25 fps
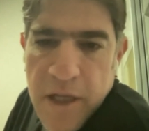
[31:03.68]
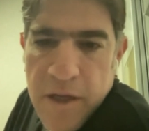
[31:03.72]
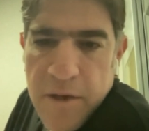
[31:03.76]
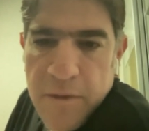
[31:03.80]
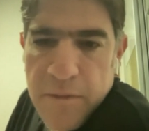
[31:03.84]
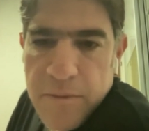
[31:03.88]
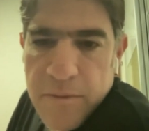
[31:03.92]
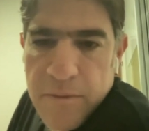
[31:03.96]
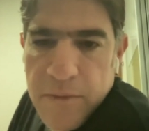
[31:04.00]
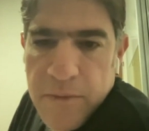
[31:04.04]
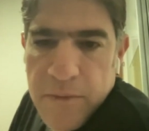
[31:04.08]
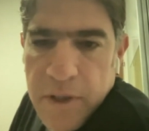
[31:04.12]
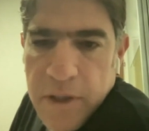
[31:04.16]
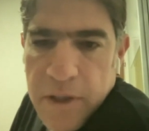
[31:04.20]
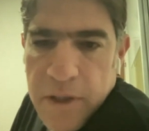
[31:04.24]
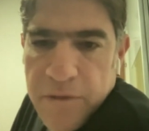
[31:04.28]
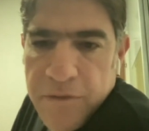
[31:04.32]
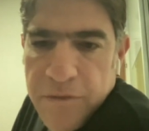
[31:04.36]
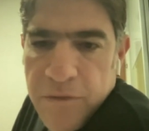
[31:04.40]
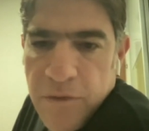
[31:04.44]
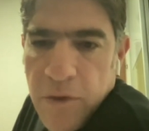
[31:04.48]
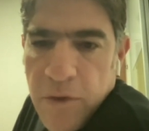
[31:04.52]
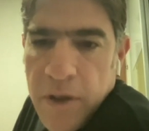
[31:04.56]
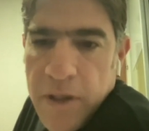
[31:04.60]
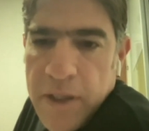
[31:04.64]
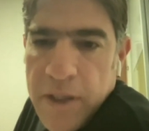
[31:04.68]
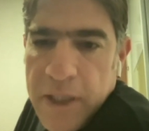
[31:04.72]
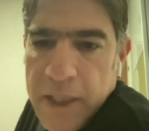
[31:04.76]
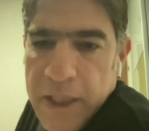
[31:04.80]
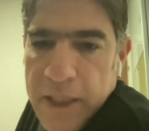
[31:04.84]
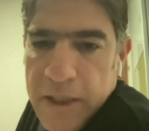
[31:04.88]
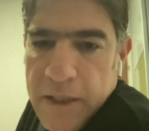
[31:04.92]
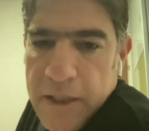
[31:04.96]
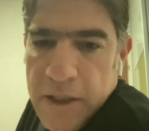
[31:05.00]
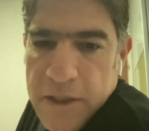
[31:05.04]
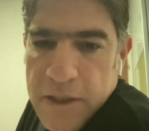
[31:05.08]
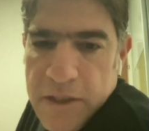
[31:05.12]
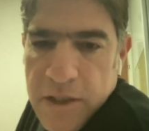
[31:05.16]
term uh, for an
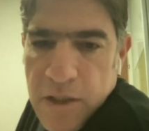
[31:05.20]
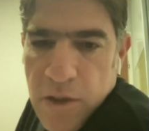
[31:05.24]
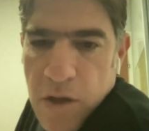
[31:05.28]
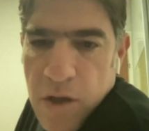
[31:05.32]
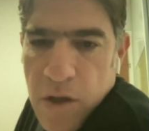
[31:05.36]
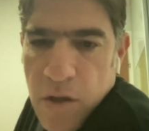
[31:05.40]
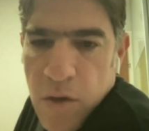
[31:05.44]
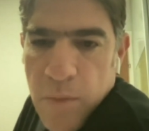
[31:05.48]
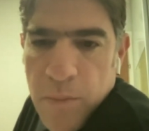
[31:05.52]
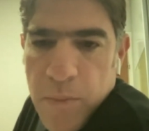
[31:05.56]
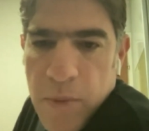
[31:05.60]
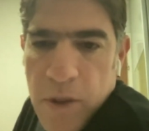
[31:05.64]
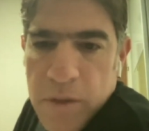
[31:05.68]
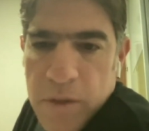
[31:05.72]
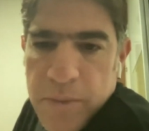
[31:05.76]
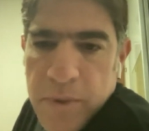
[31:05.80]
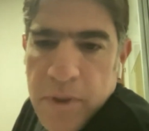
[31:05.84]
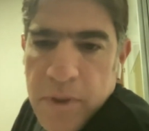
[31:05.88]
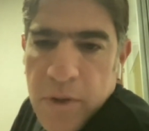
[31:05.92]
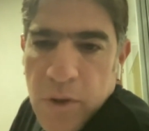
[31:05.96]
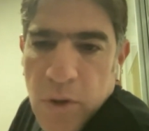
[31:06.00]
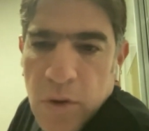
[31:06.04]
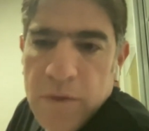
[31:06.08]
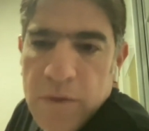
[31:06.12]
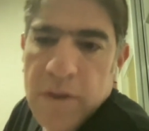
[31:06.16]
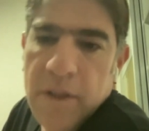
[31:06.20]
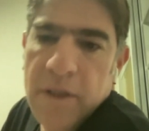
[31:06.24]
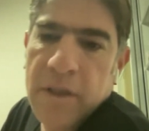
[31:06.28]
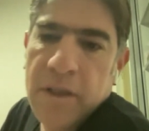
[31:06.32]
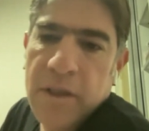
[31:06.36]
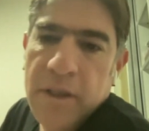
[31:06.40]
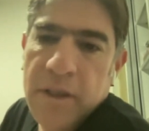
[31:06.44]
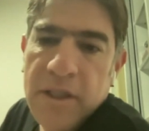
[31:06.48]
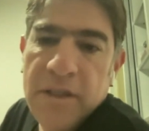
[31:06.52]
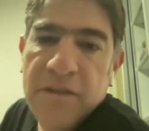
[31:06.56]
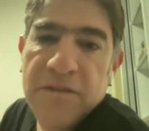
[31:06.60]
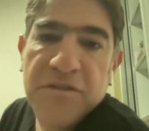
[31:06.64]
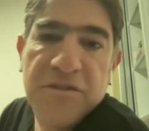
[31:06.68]
intracellular compartment, not an
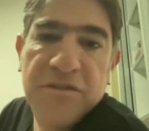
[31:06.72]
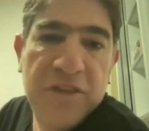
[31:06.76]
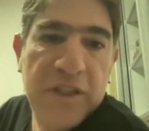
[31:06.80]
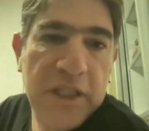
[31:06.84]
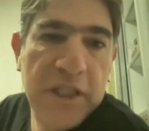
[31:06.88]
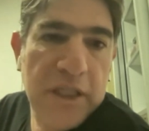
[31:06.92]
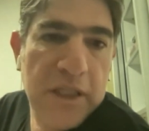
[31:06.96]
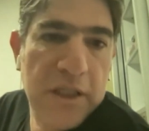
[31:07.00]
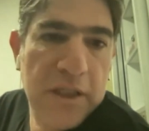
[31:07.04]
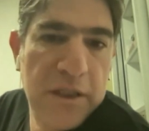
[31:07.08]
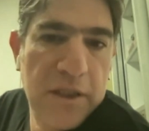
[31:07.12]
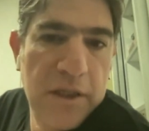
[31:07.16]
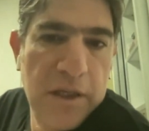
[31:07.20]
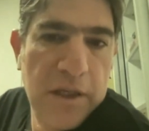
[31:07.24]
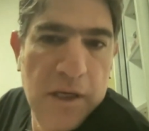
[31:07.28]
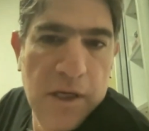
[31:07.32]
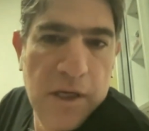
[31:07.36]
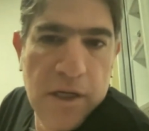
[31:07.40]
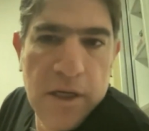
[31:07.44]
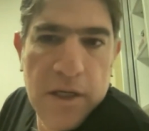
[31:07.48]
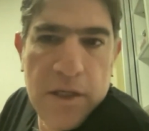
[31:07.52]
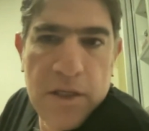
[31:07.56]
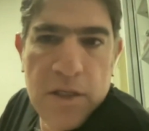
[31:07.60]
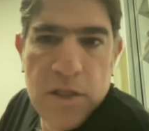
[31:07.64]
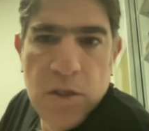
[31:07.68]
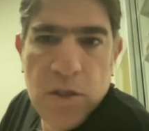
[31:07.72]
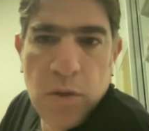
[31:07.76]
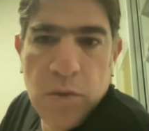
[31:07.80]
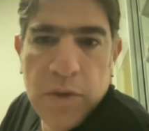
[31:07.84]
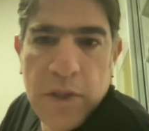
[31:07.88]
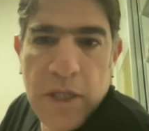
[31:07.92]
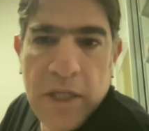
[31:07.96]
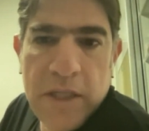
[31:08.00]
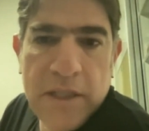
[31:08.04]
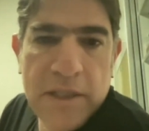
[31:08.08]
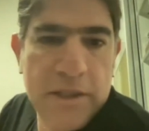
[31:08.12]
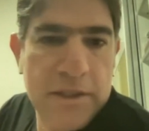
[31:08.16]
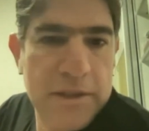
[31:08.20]
EV. So
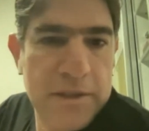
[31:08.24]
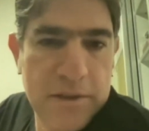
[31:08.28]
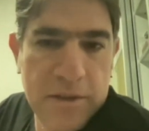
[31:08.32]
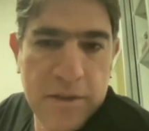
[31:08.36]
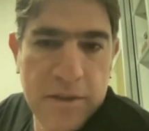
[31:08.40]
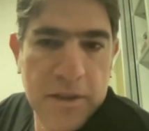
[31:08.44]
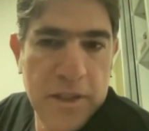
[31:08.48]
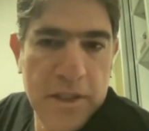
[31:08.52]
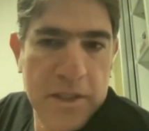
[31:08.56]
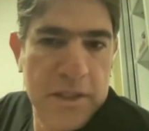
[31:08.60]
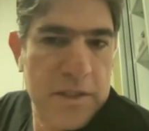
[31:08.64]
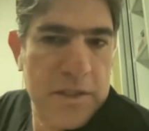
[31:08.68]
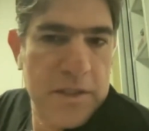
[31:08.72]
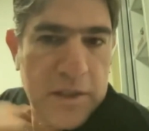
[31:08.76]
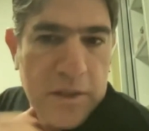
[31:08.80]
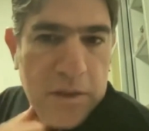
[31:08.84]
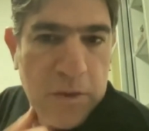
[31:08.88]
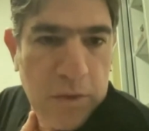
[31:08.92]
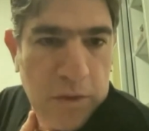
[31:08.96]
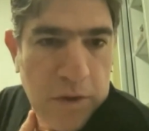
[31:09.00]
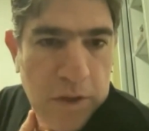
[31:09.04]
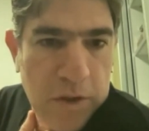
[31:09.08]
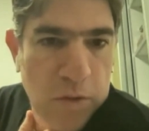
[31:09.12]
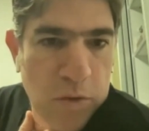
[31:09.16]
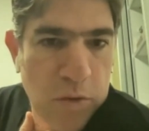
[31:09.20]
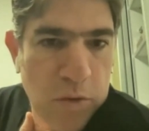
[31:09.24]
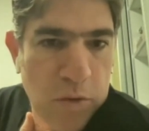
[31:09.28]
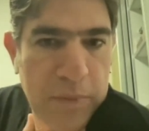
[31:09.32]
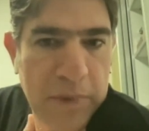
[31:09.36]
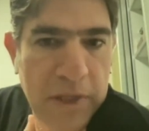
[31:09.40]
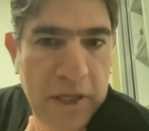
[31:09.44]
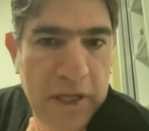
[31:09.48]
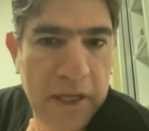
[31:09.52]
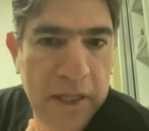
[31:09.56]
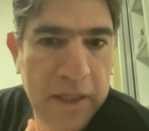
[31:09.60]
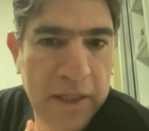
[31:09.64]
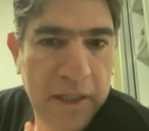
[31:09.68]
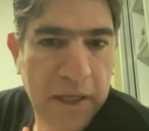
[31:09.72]
that's that's that could
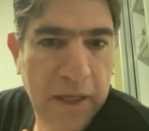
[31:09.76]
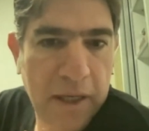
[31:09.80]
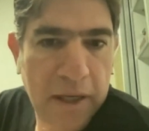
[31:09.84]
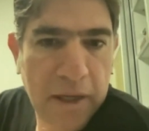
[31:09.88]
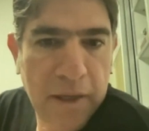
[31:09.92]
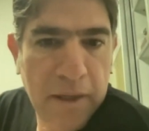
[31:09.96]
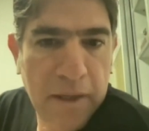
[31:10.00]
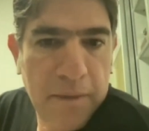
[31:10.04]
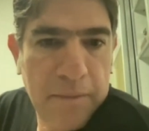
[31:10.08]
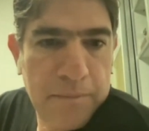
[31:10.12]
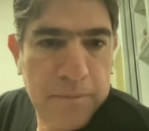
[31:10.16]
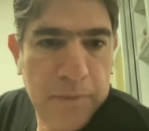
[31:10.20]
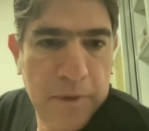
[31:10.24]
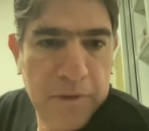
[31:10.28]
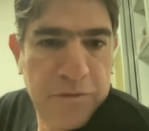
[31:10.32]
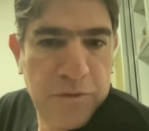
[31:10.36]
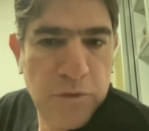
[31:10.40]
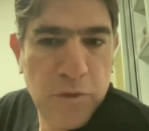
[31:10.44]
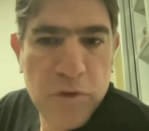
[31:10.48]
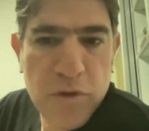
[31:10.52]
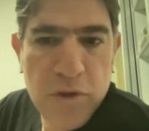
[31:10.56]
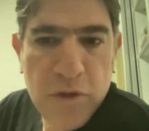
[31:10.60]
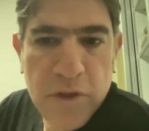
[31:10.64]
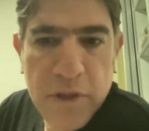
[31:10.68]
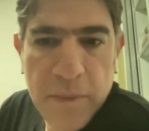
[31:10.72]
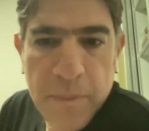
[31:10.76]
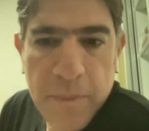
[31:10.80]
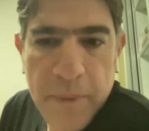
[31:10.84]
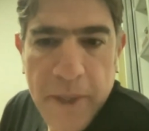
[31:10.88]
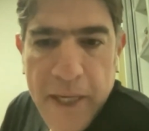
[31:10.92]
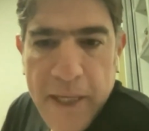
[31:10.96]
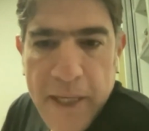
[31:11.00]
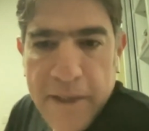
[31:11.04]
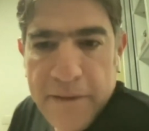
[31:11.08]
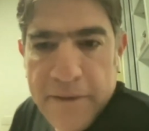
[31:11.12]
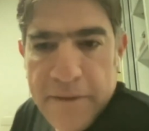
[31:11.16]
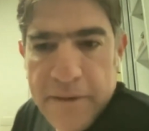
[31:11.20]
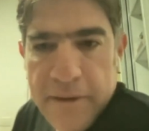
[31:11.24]
be a, um, a future
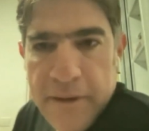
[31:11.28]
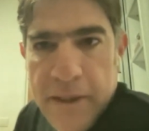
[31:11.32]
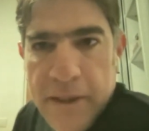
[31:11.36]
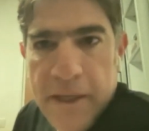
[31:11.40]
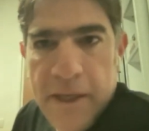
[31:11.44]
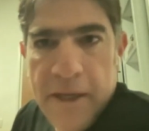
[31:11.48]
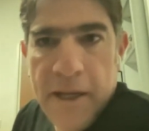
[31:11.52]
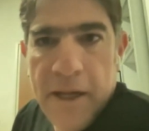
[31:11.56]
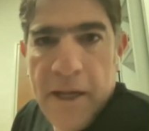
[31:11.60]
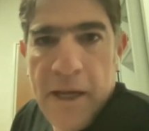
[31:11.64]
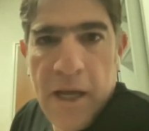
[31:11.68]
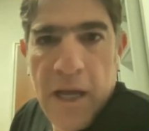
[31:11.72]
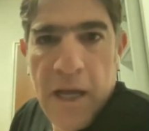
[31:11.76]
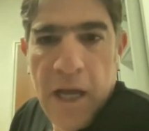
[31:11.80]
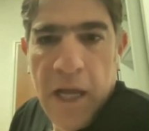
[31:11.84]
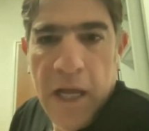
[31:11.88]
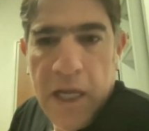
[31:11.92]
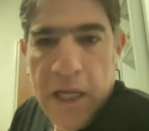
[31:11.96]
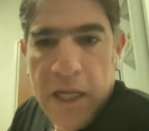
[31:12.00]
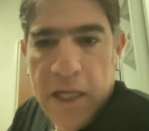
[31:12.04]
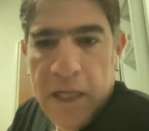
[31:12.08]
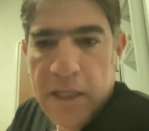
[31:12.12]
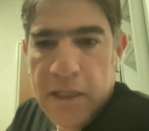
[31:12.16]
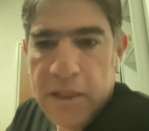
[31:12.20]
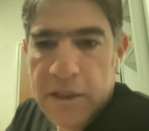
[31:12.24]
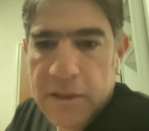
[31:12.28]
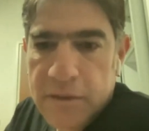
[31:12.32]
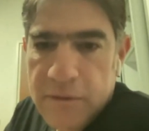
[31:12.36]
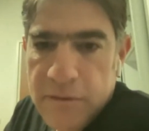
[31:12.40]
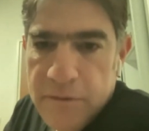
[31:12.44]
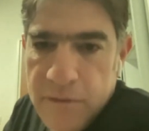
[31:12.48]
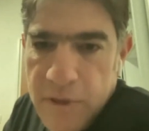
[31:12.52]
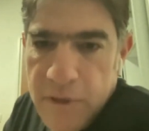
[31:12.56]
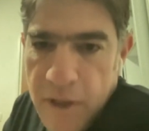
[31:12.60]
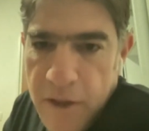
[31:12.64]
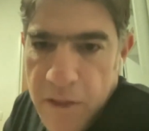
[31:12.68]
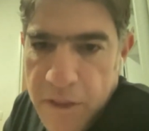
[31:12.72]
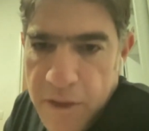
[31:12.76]
debate. And there
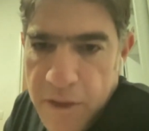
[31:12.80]
is